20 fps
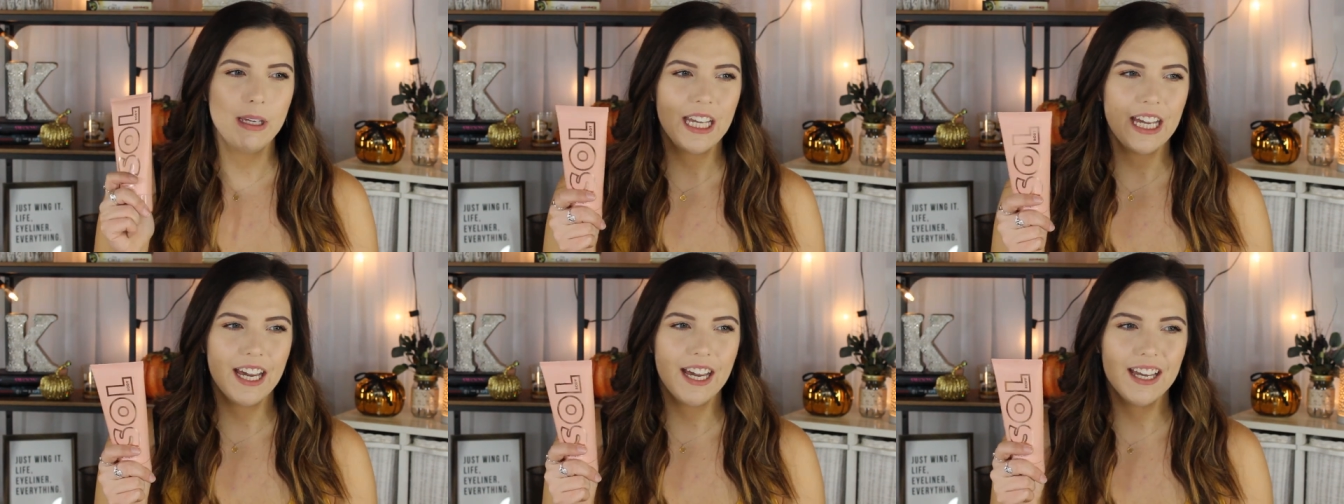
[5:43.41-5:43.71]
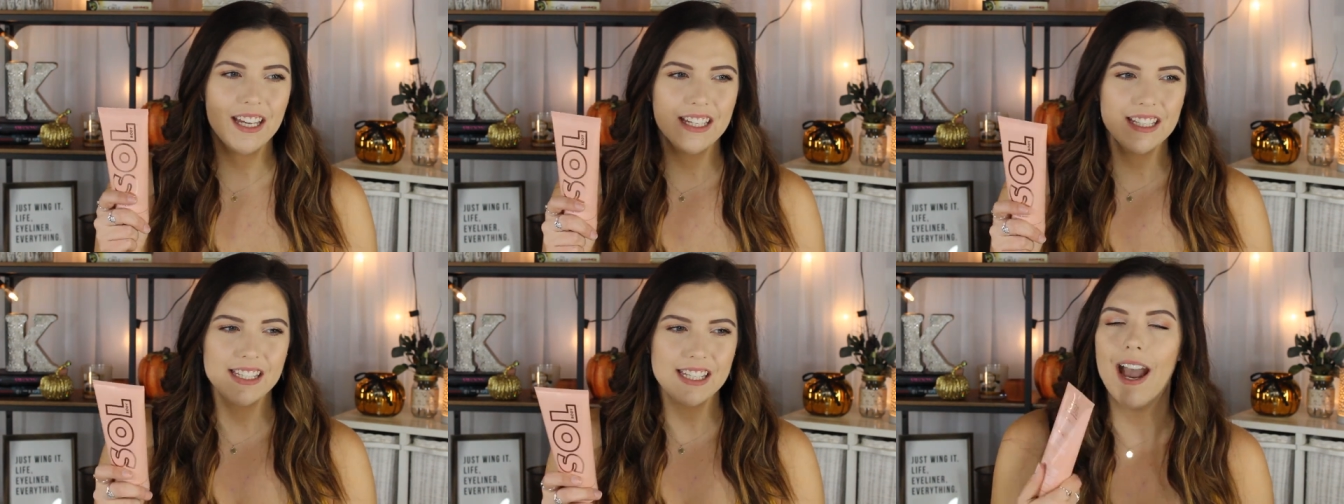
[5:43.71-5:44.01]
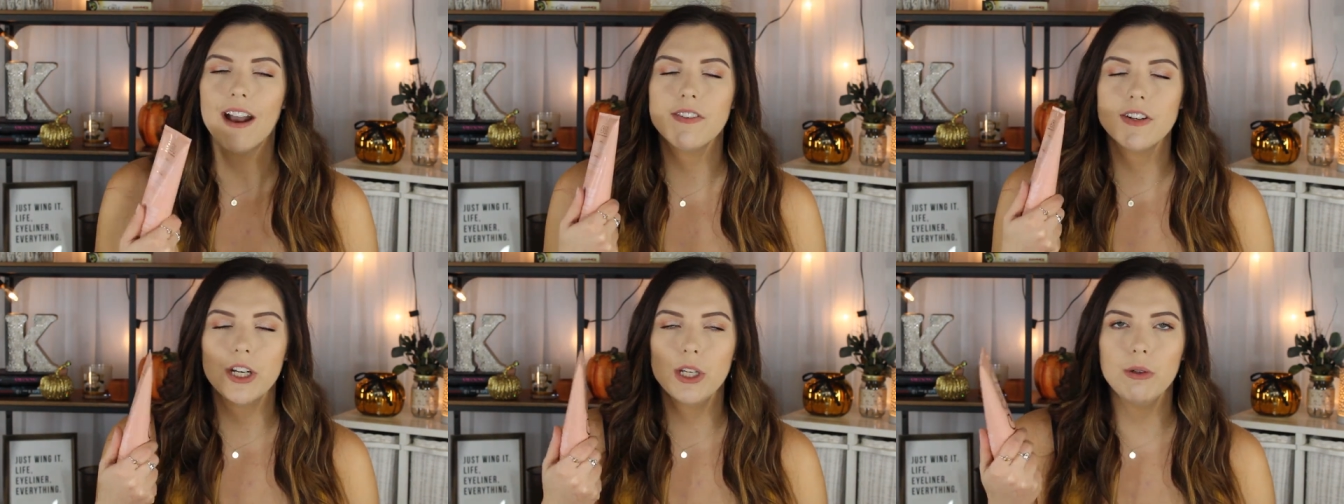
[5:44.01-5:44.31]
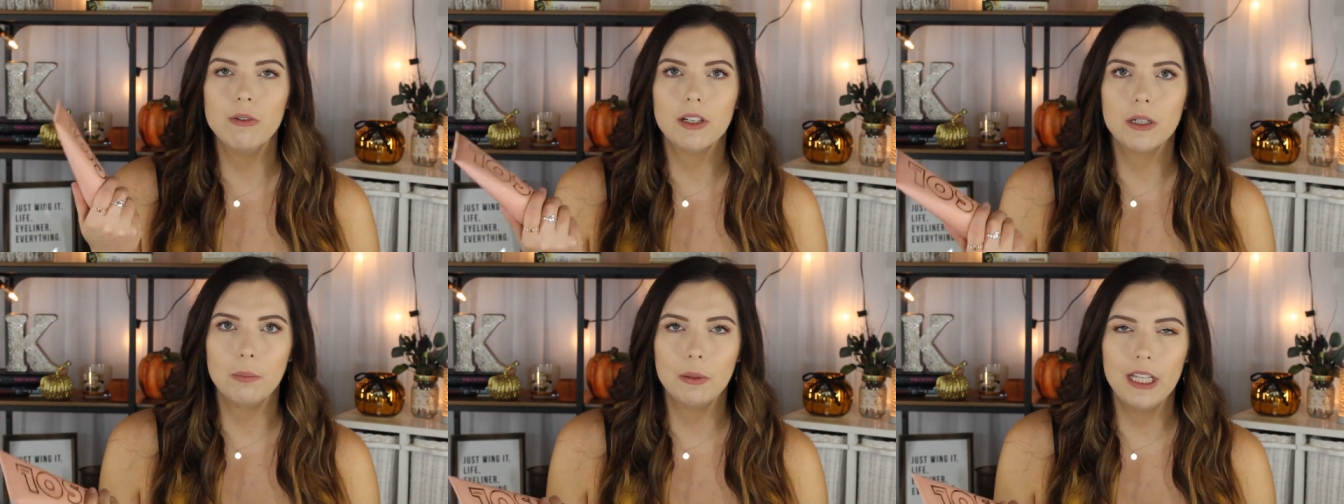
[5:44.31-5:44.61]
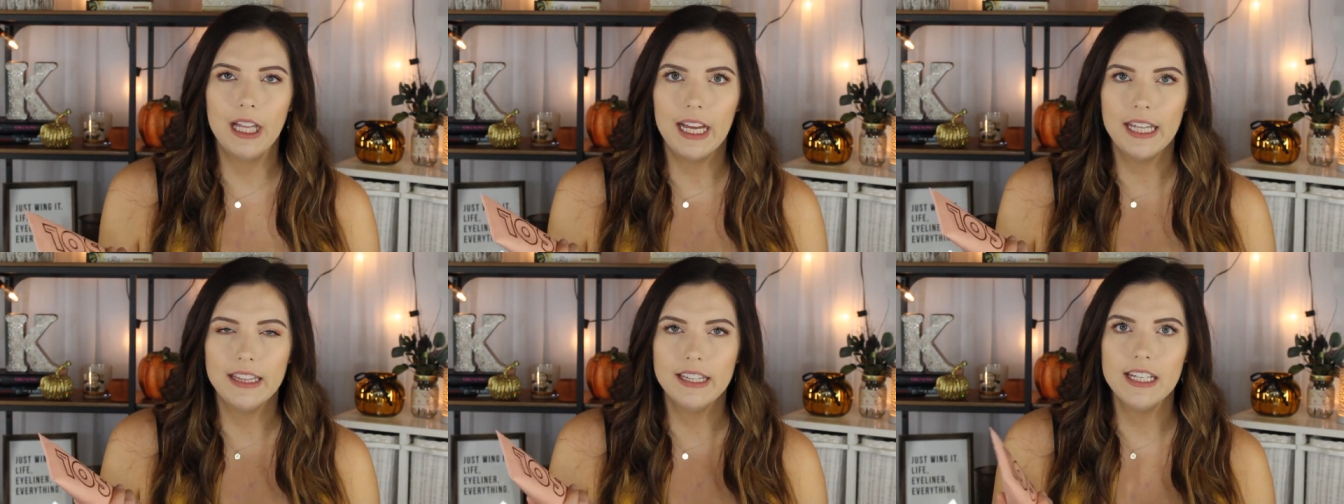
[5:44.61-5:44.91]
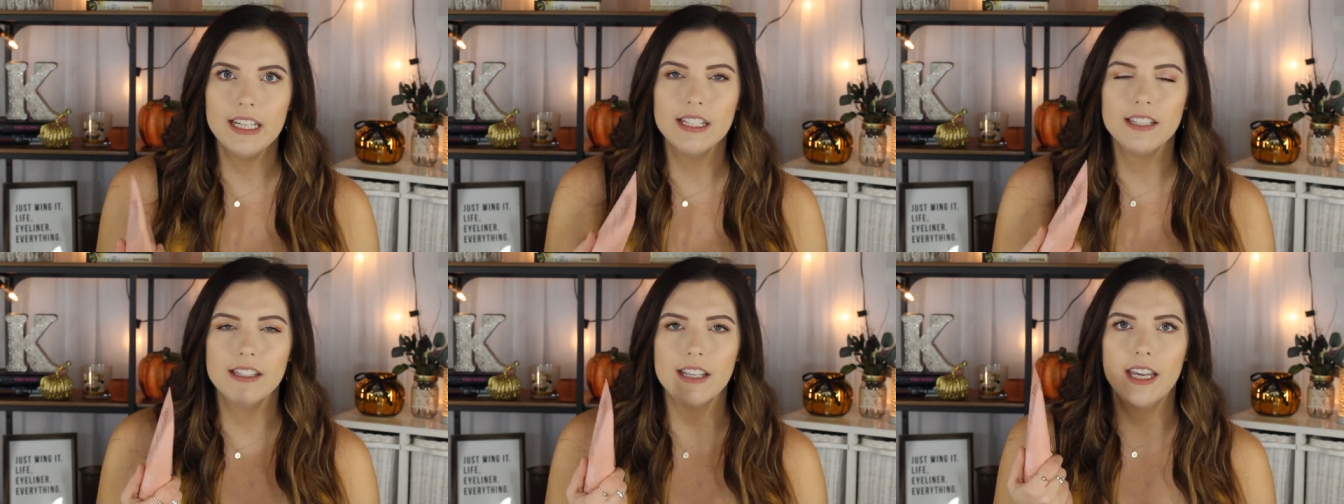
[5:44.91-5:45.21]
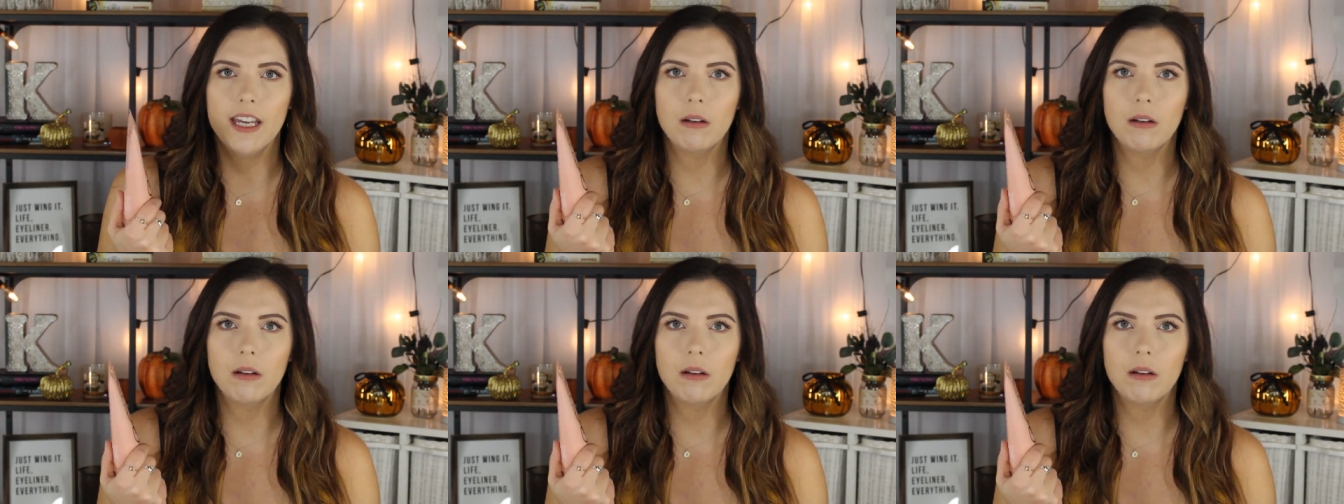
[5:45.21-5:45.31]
because after you had applied this,